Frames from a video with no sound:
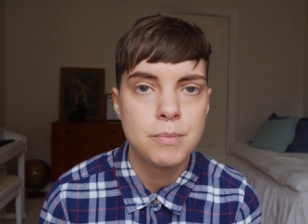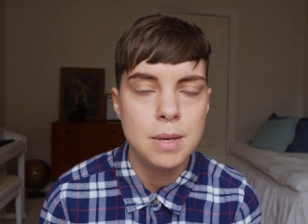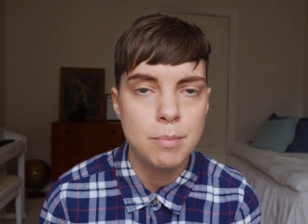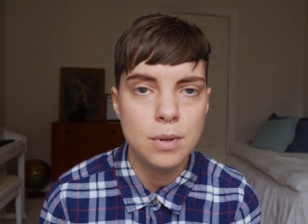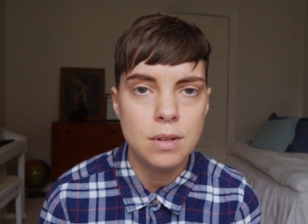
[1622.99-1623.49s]

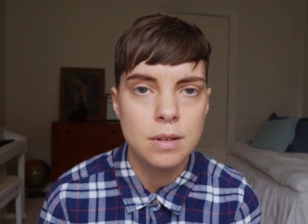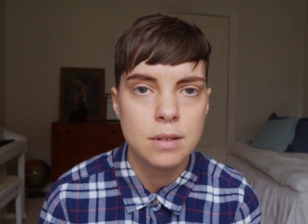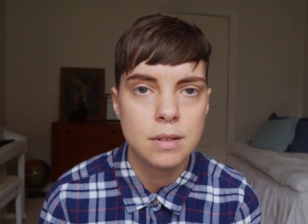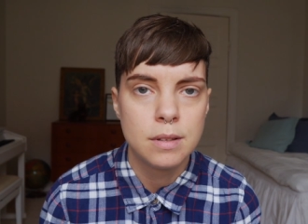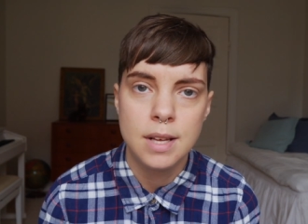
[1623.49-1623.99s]
people
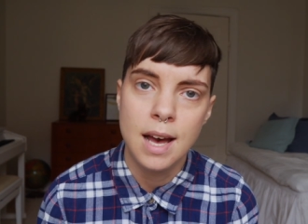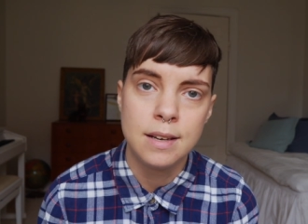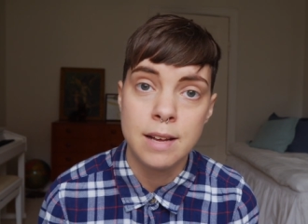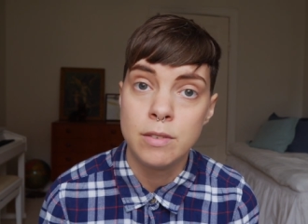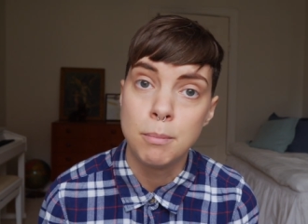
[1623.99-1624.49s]
they
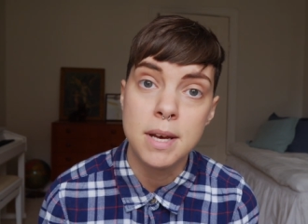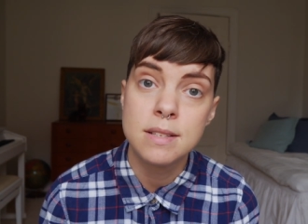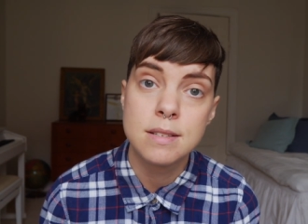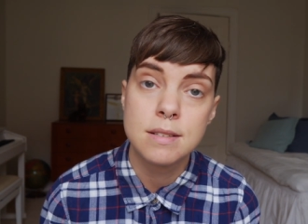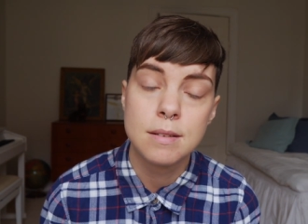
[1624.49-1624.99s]
had never
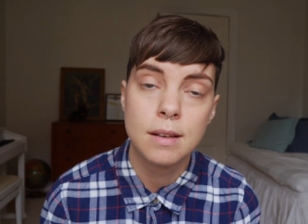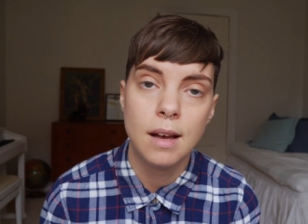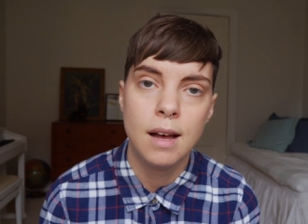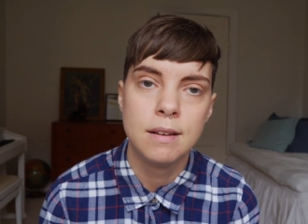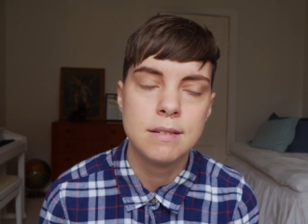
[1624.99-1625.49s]
met,
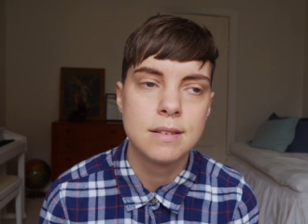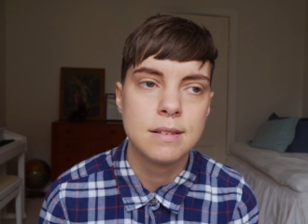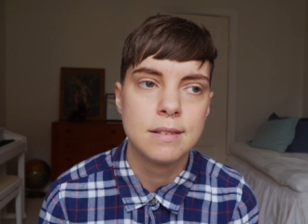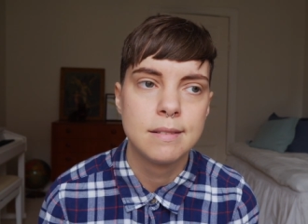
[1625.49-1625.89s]
and